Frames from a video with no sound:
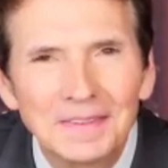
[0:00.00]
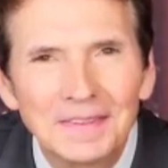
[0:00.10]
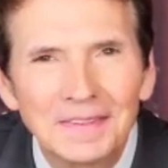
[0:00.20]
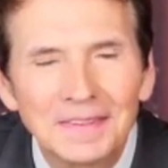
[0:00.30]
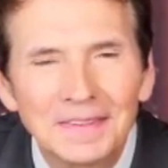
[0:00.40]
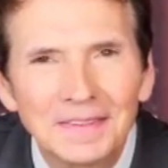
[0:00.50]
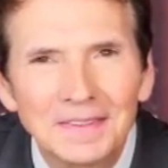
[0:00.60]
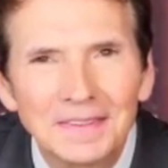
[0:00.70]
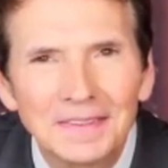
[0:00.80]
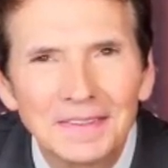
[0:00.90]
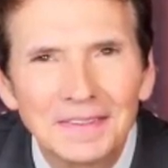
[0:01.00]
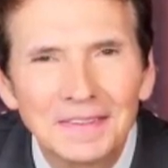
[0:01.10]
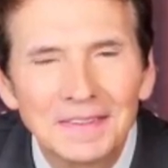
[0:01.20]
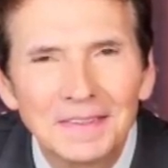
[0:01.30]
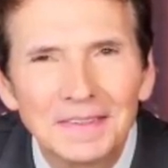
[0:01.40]

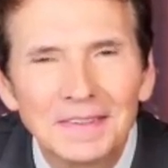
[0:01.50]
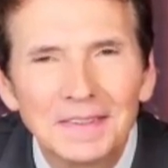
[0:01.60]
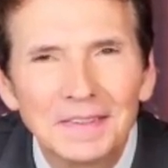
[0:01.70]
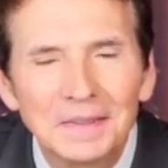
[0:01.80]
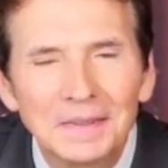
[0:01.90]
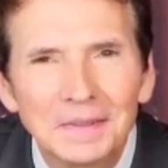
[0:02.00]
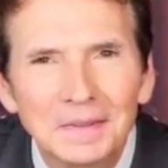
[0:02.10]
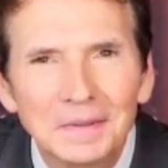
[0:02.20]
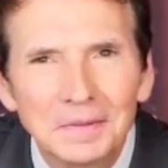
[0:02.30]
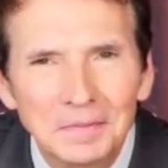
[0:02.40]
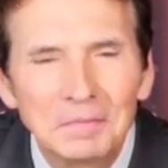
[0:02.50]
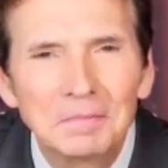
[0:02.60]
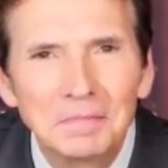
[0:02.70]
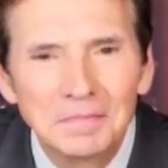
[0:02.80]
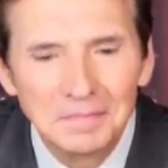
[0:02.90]

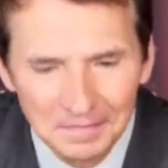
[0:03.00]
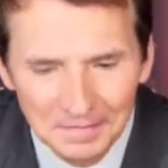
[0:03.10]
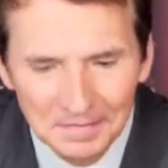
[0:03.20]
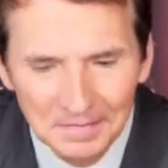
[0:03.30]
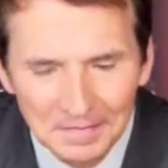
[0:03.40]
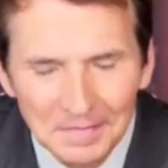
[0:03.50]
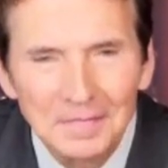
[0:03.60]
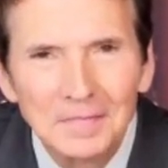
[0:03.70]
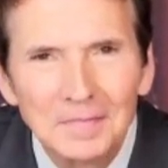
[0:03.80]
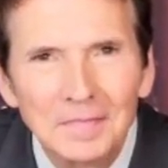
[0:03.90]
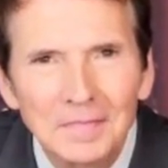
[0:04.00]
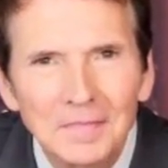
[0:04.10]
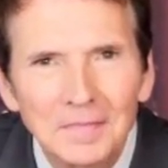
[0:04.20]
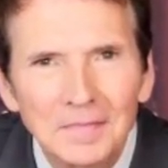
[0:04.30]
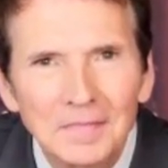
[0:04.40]

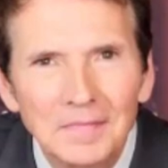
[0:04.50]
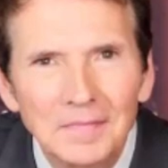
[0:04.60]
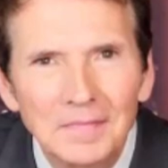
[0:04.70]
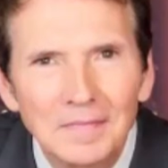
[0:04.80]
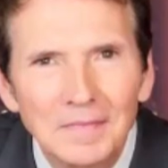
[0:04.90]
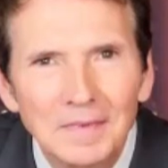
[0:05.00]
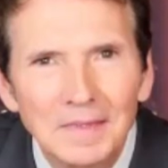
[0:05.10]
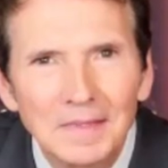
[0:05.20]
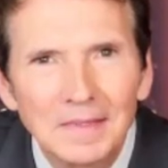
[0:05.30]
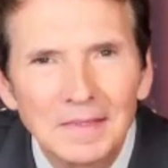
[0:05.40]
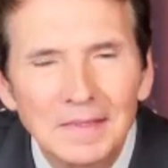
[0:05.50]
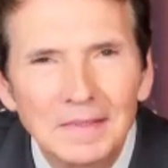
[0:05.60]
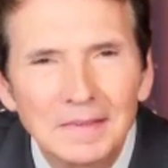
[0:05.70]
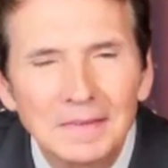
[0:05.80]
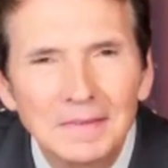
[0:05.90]

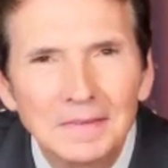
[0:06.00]
[no speech]